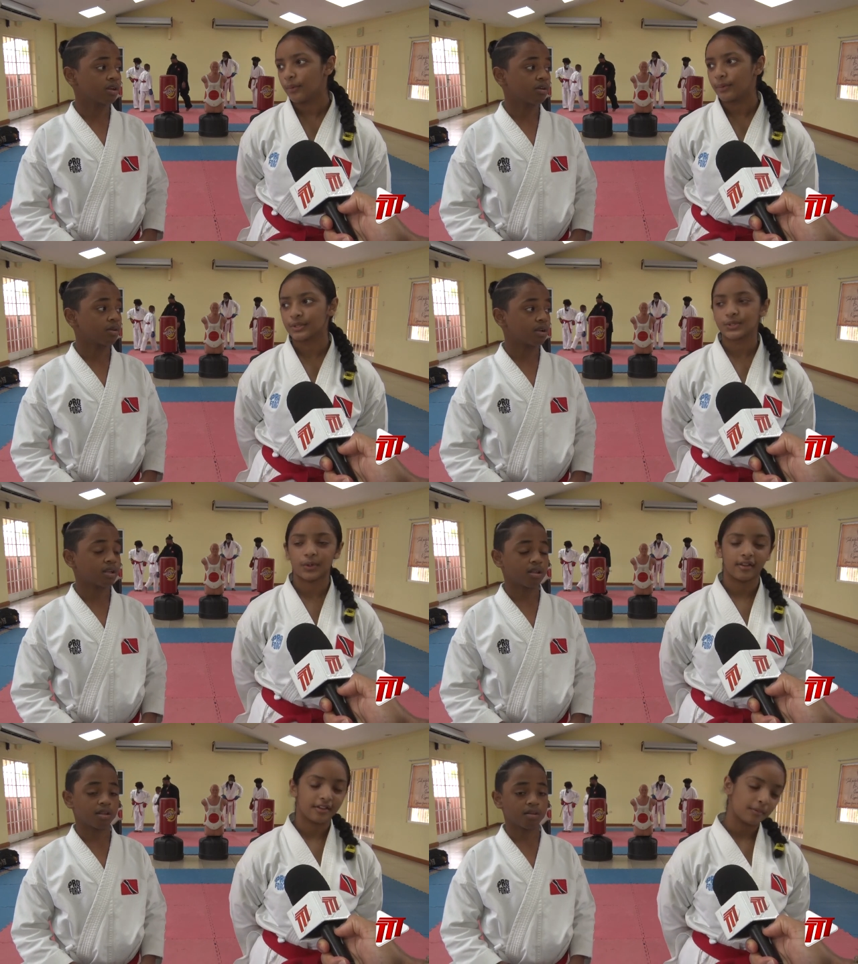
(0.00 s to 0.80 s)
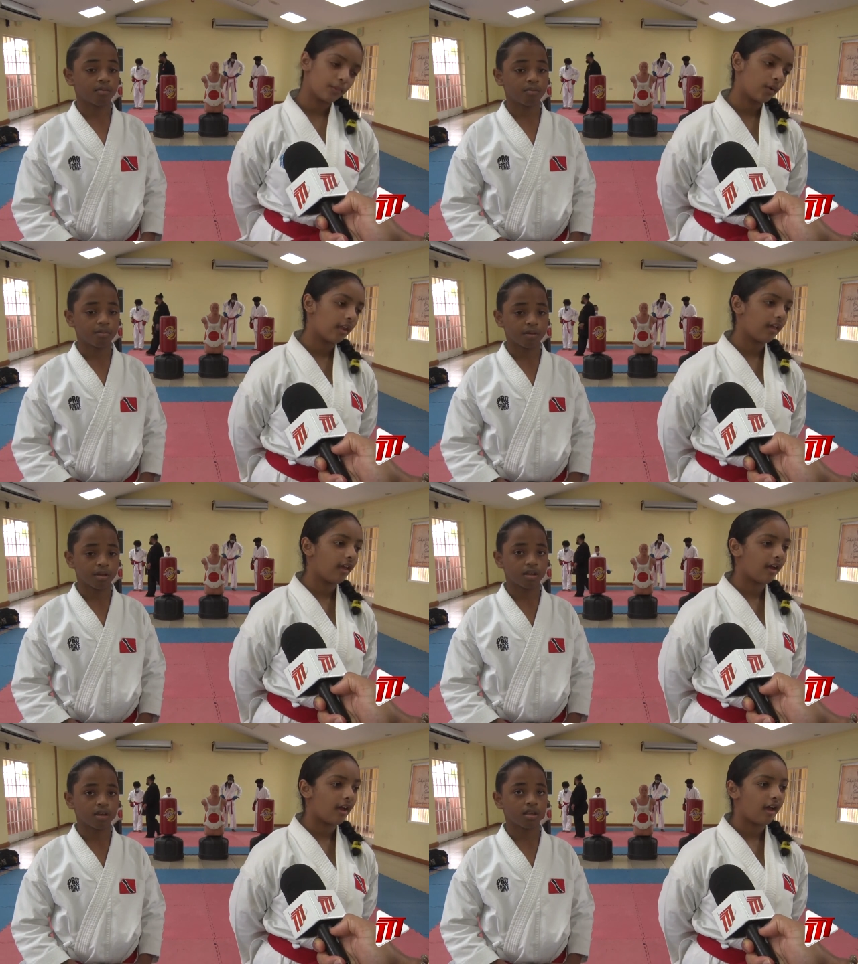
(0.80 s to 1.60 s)
Speaker 1: we will train in the
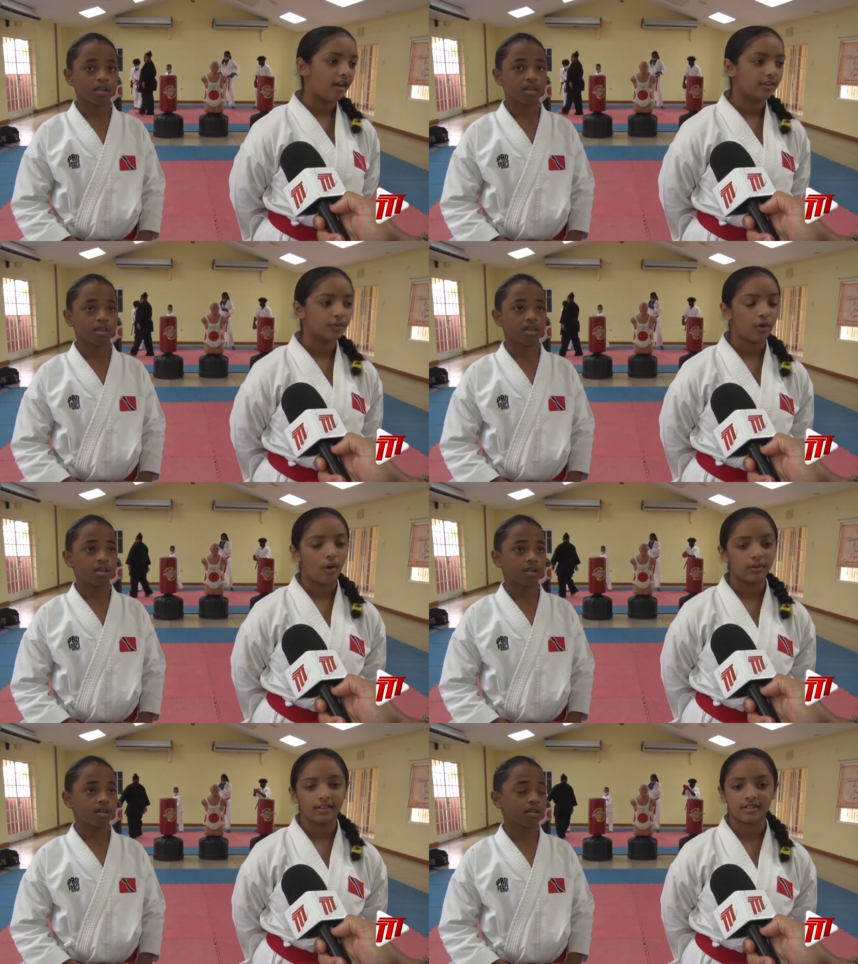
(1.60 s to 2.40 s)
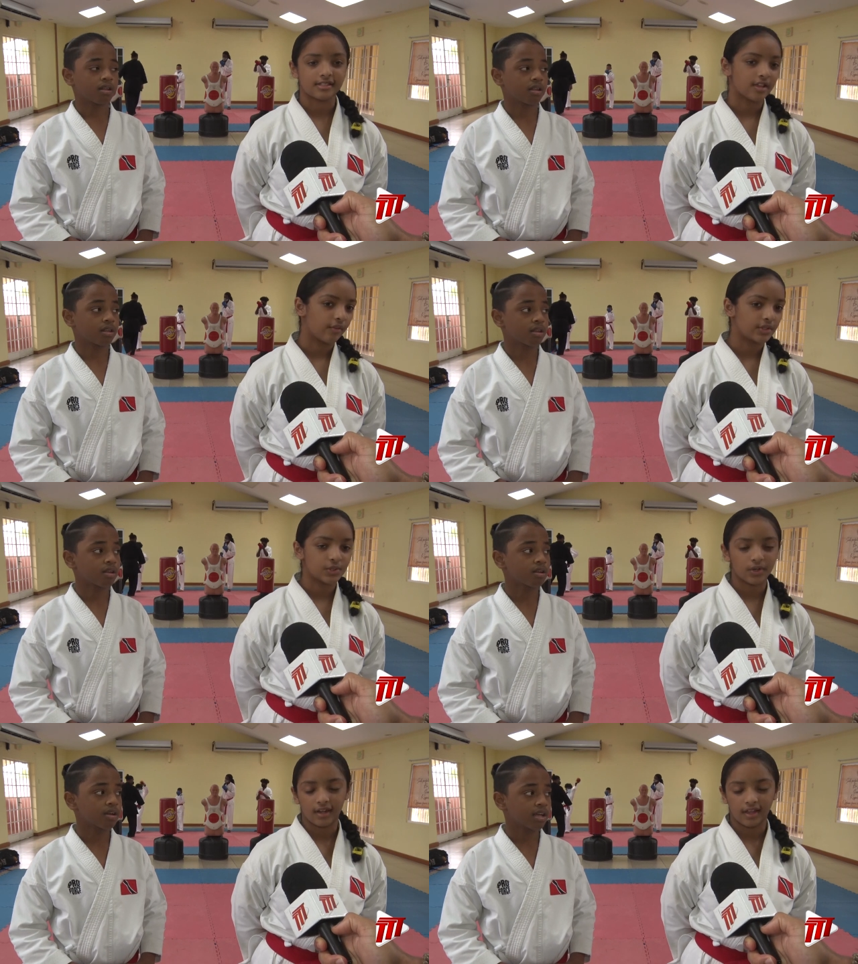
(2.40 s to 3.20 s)
morning and do our necessary
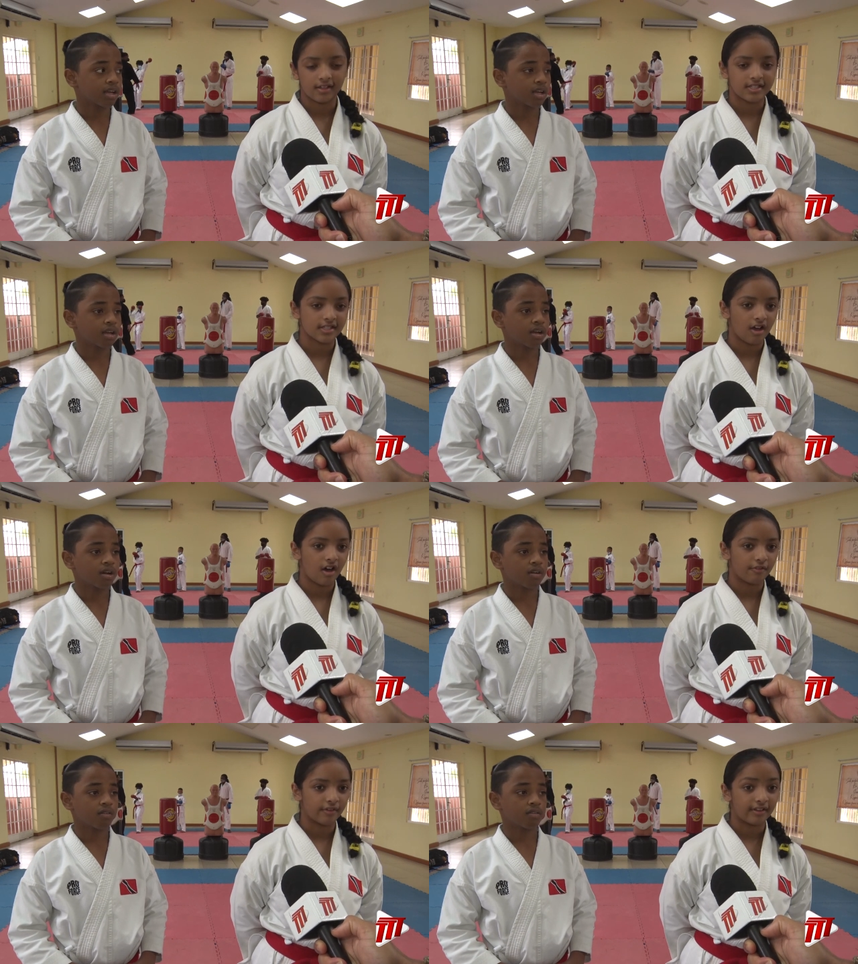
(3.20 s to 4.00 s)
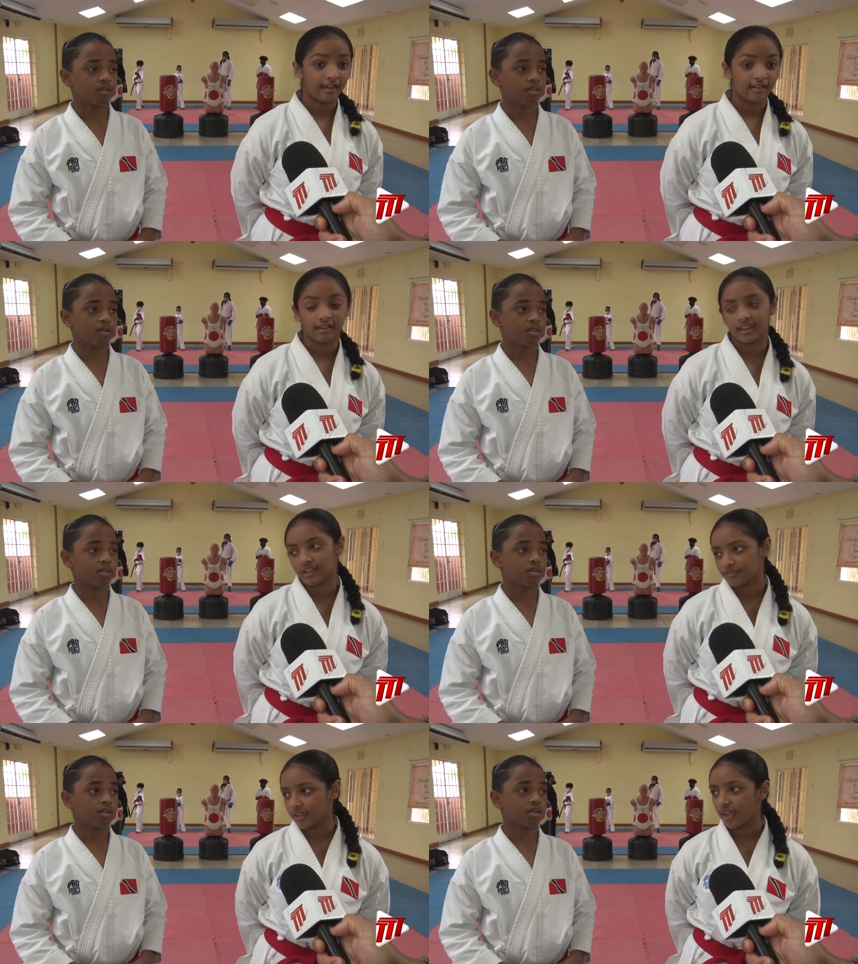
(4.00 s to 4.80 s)
training and stuff, and then in the
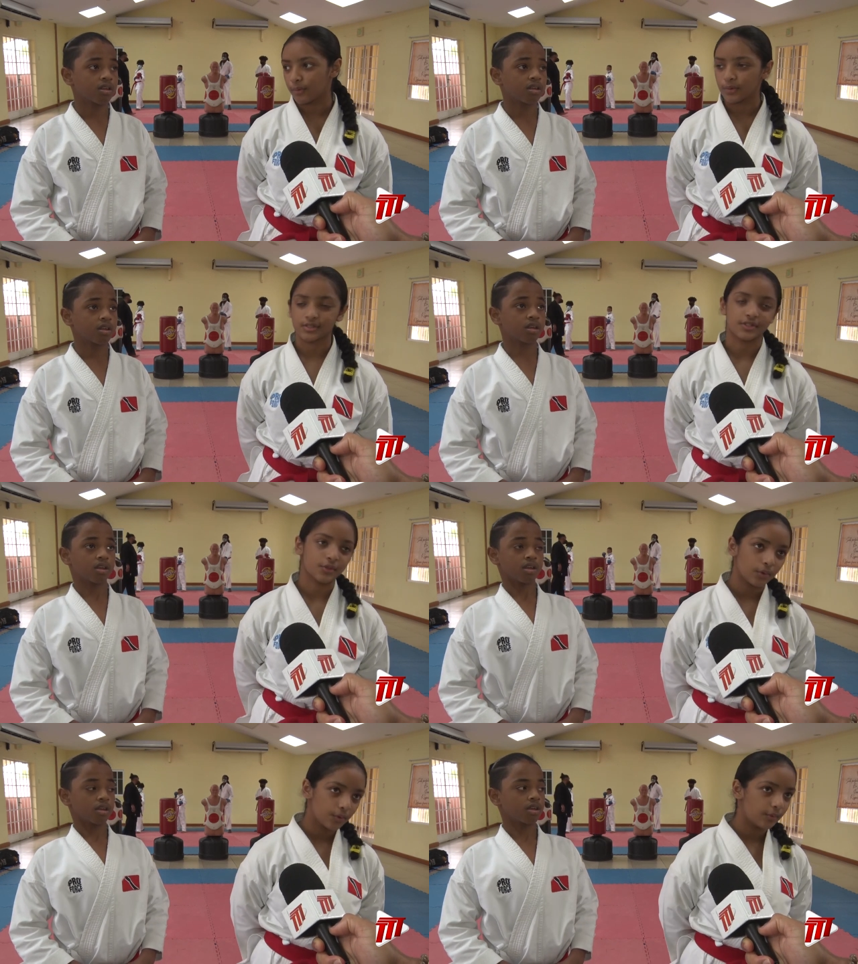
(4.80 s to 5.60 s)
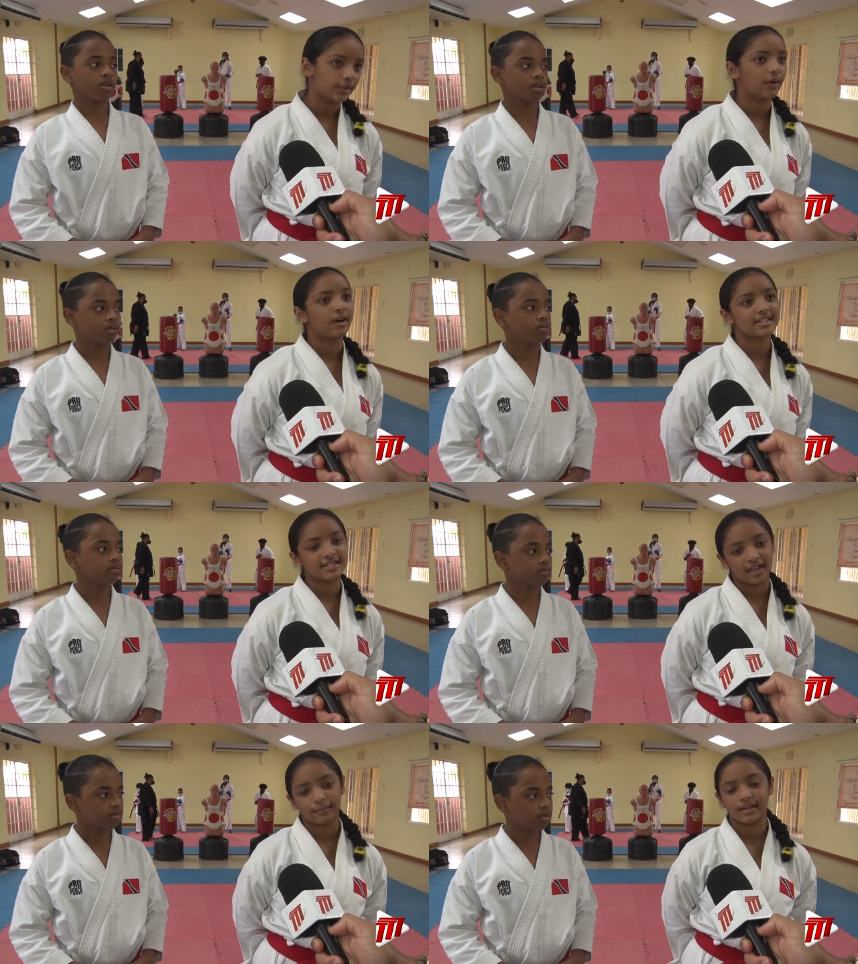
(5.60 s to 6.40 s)
evening we go to school, we do our
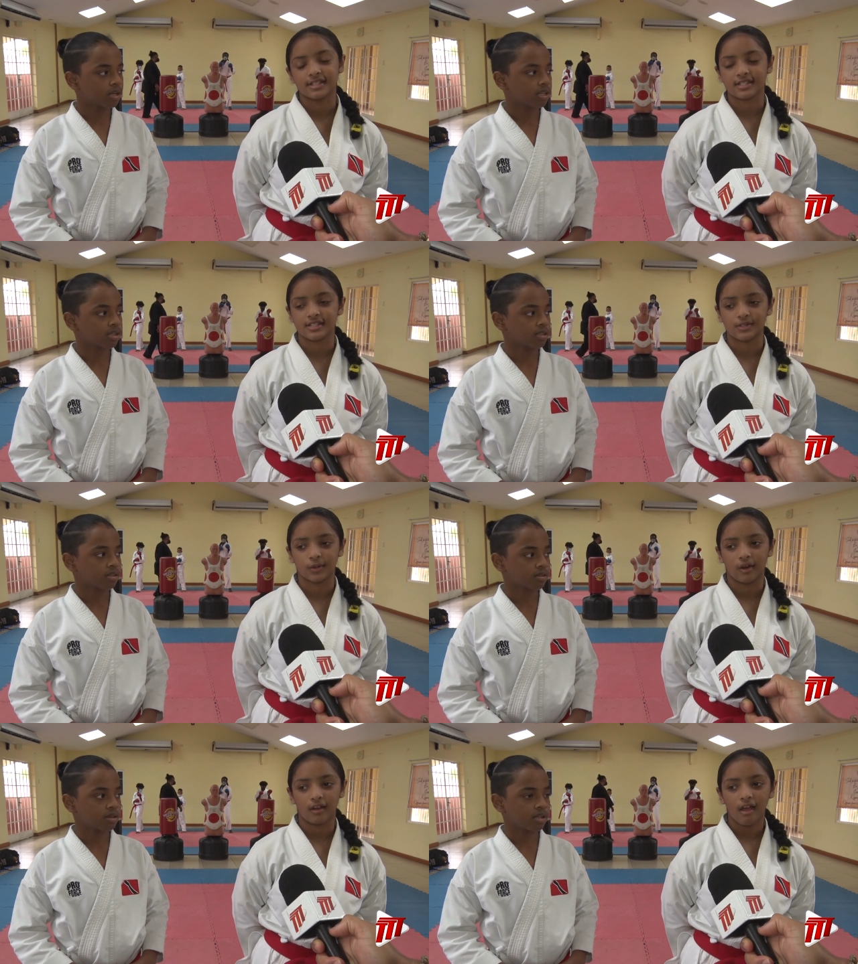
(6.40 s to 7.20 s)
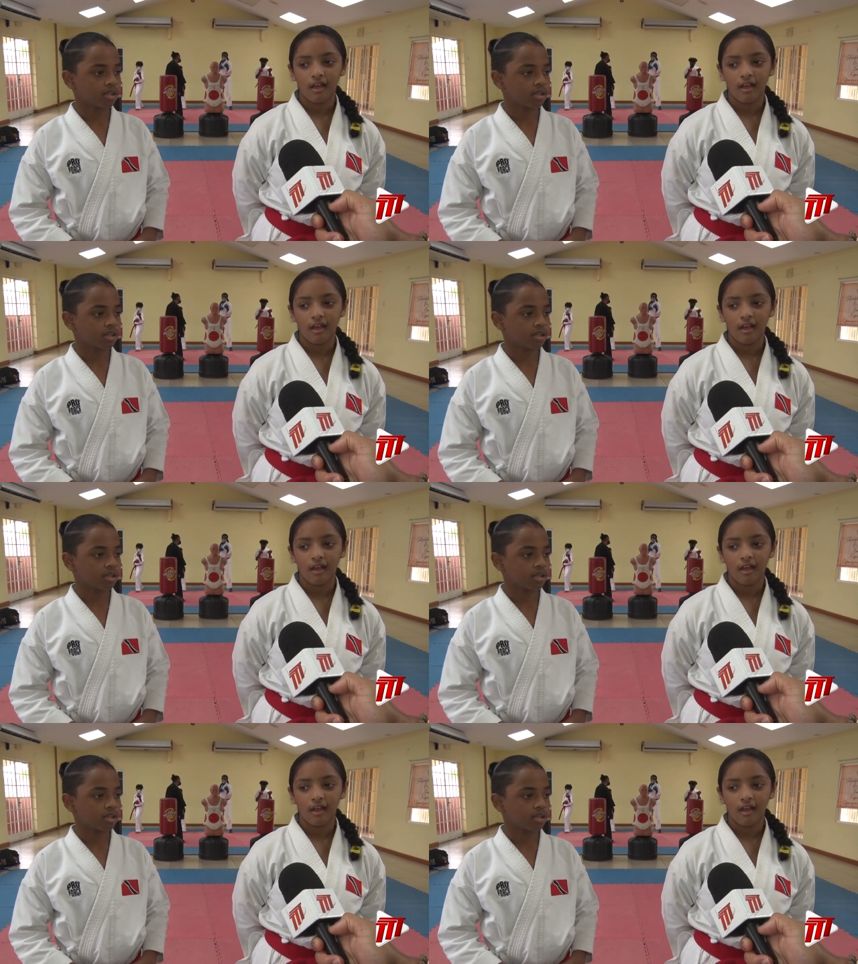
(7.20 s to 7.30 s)
assignments and so on.